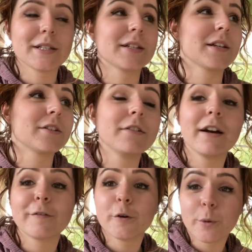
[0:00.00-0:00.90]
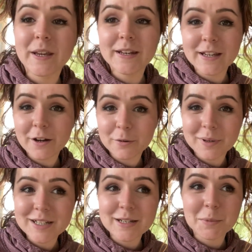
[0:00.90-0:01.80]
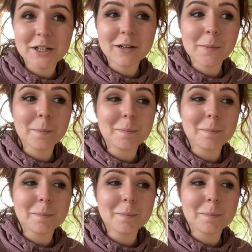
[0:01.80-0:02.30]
because I do have Queenie on my TBR.